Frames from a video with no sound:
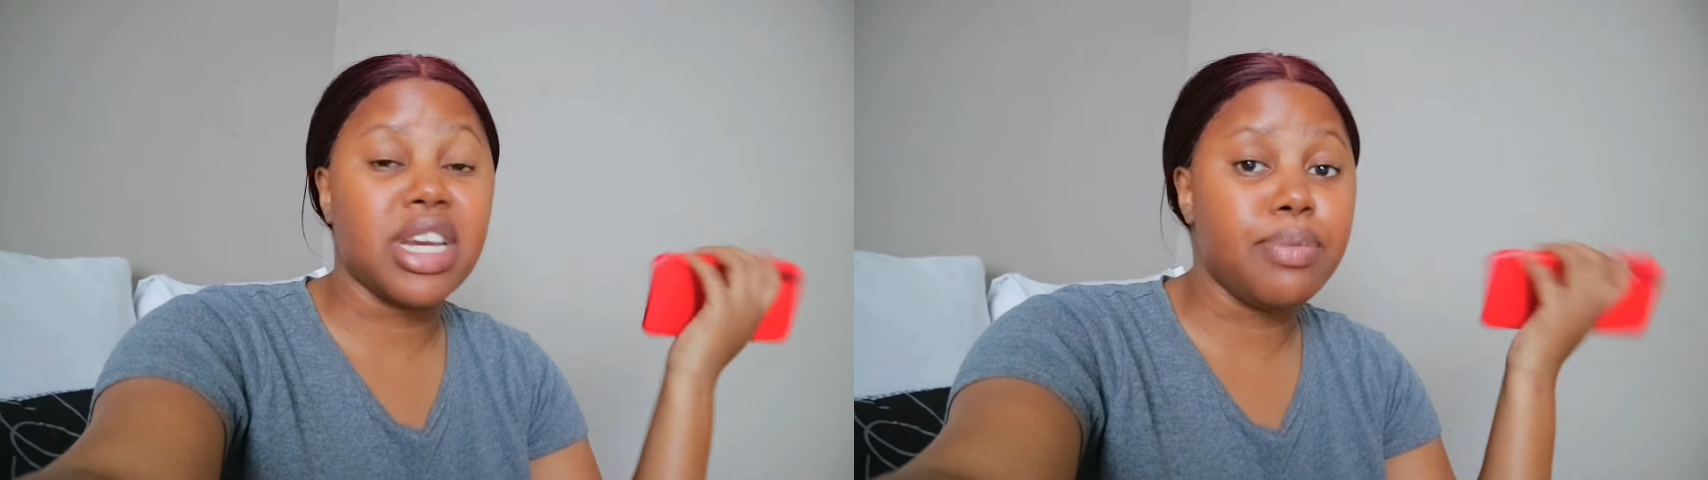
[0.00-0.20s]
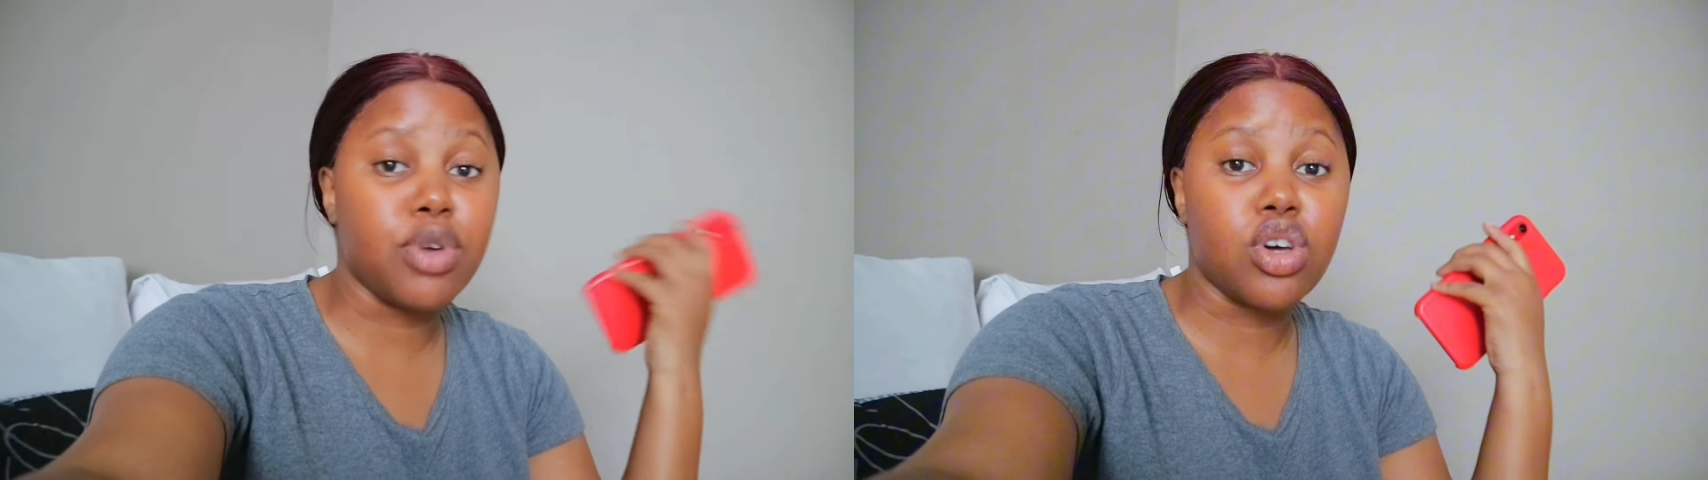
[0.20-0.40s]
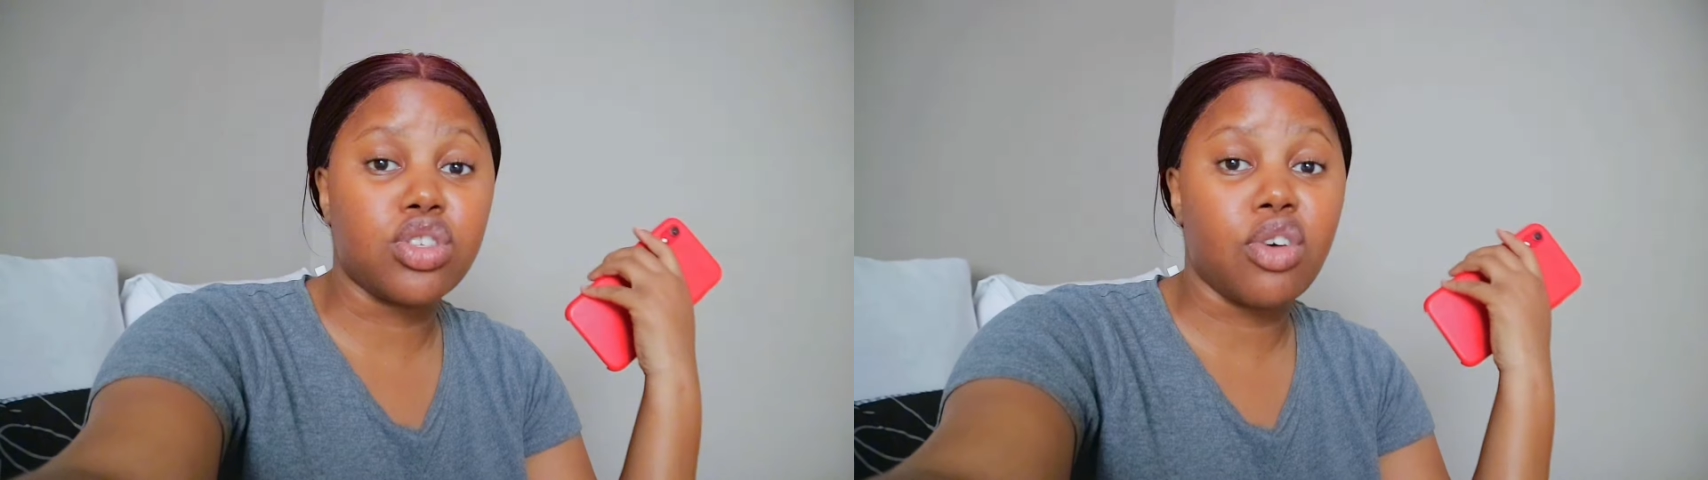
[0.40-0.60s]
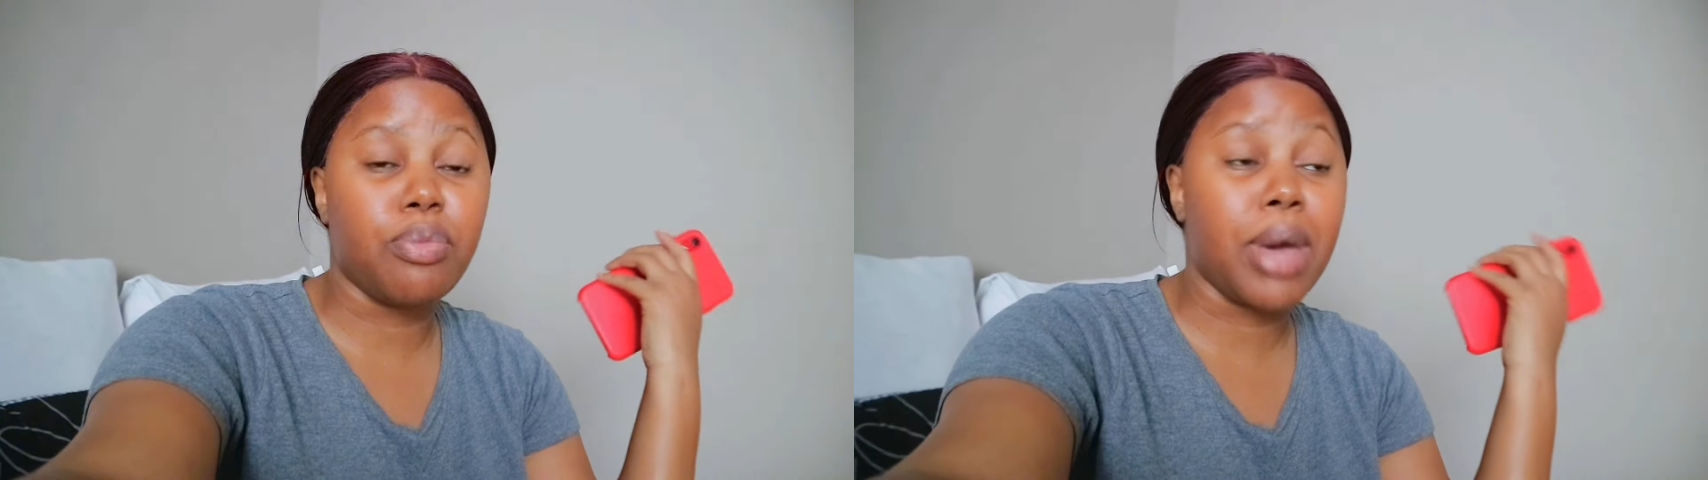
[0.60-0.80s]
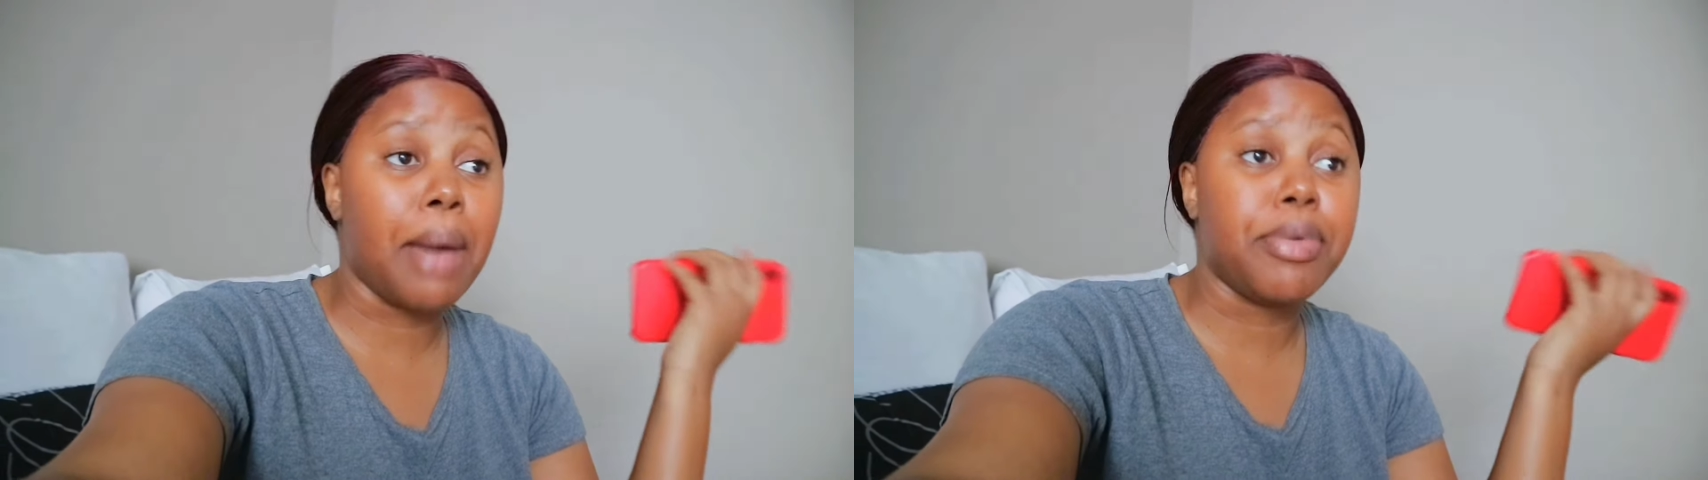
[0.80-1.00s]
mainly because
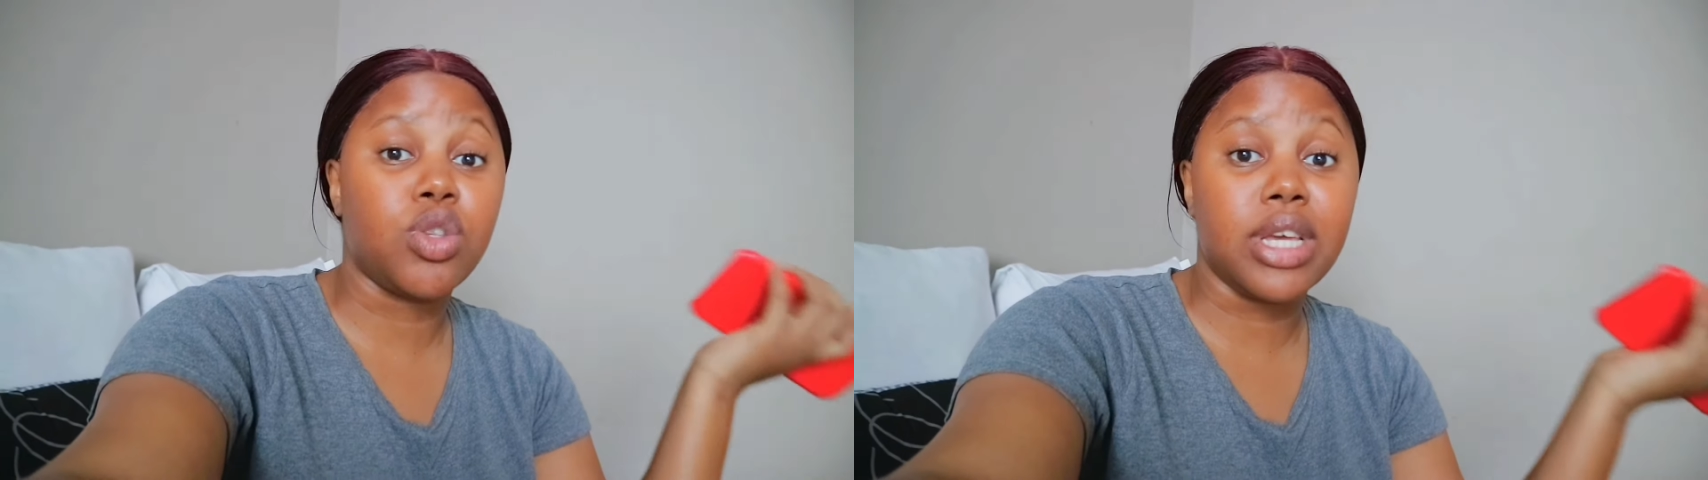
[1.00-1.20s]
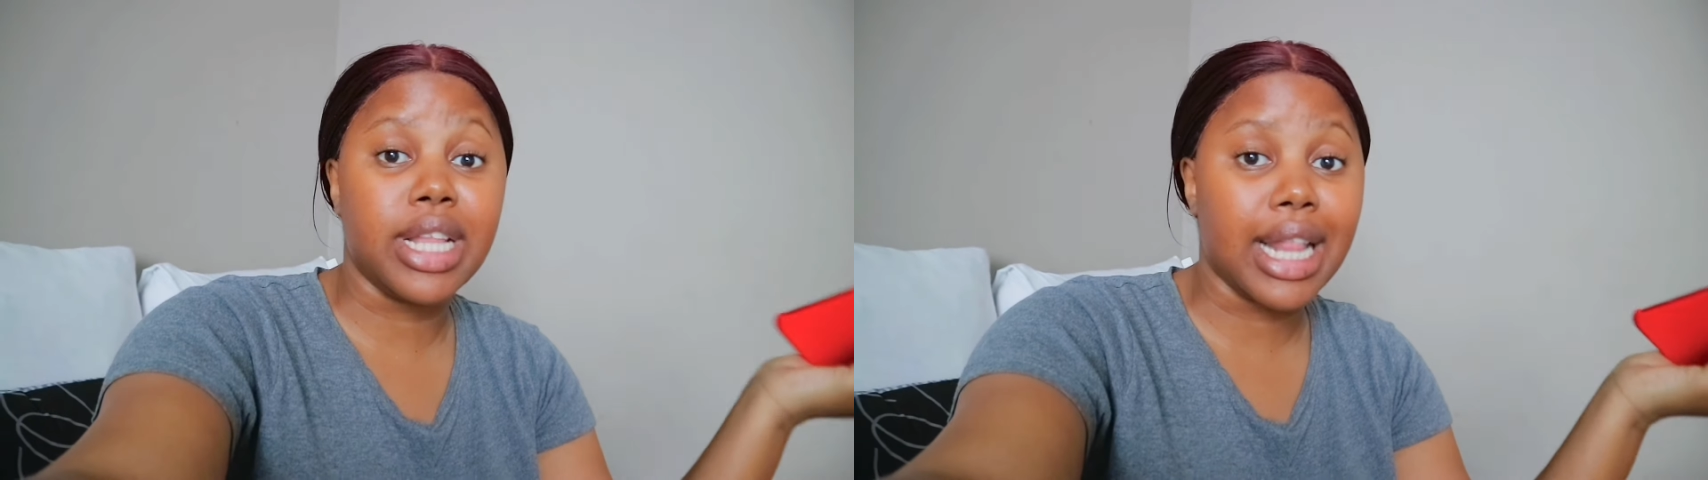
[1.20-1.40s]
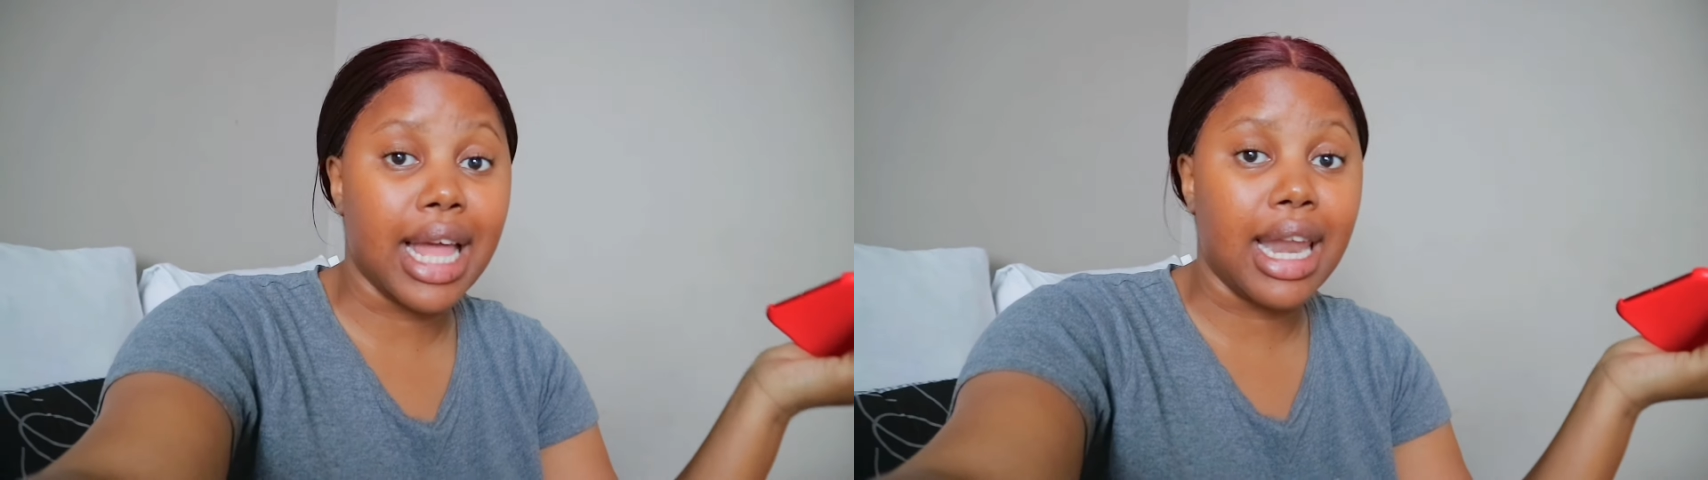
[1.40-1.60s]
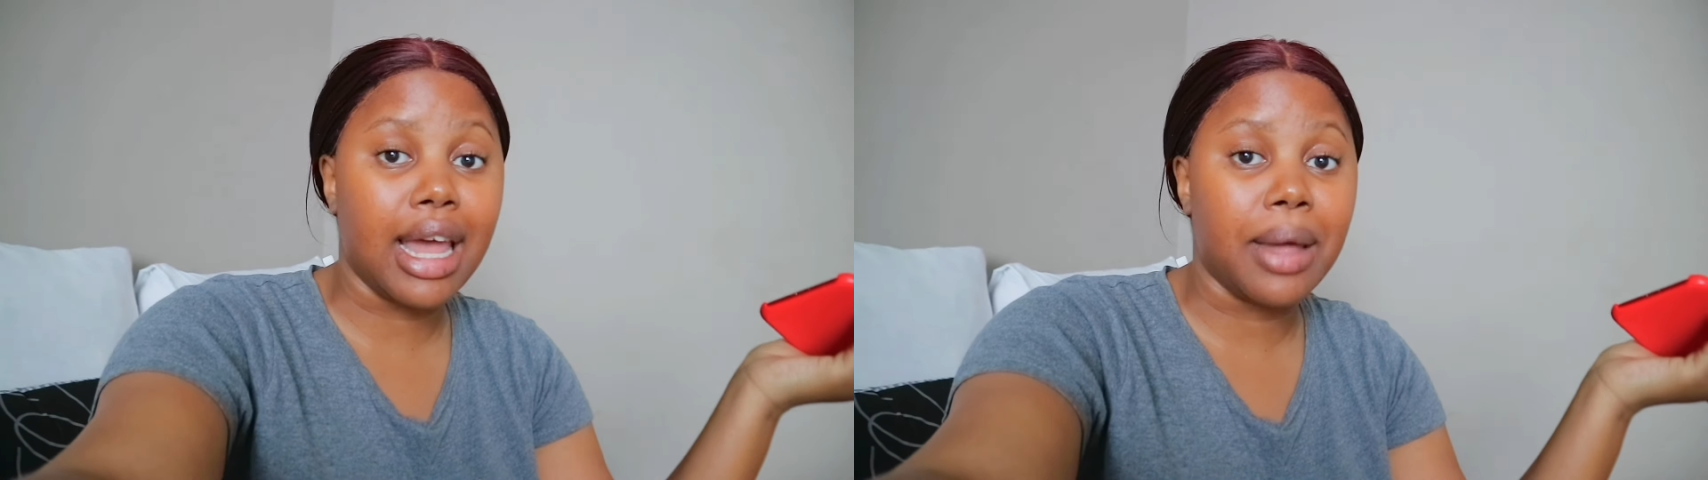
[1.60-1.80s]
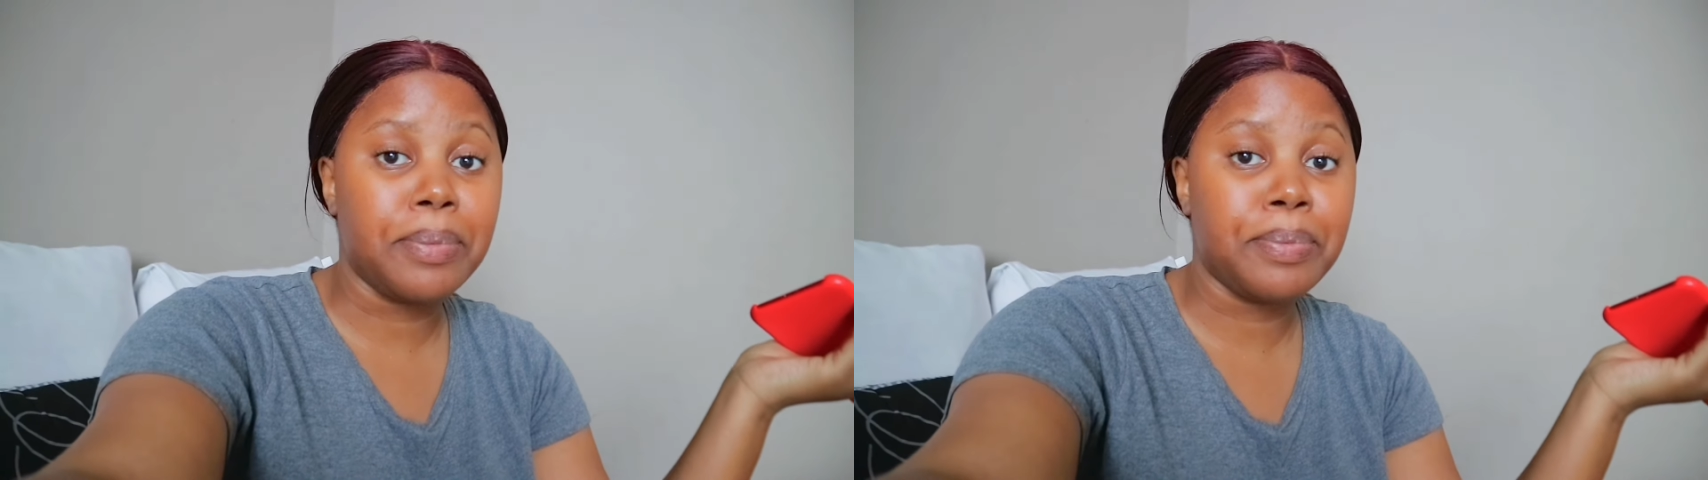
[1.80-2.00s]
of Begapito in
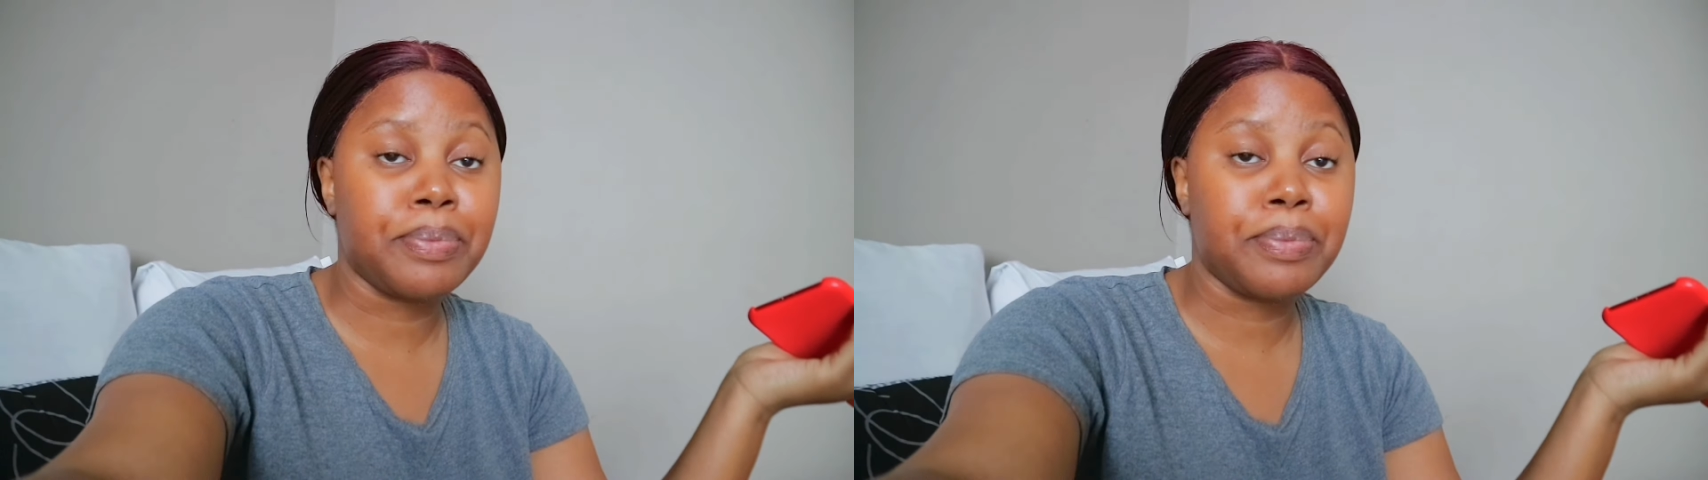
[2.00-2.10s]
Lala.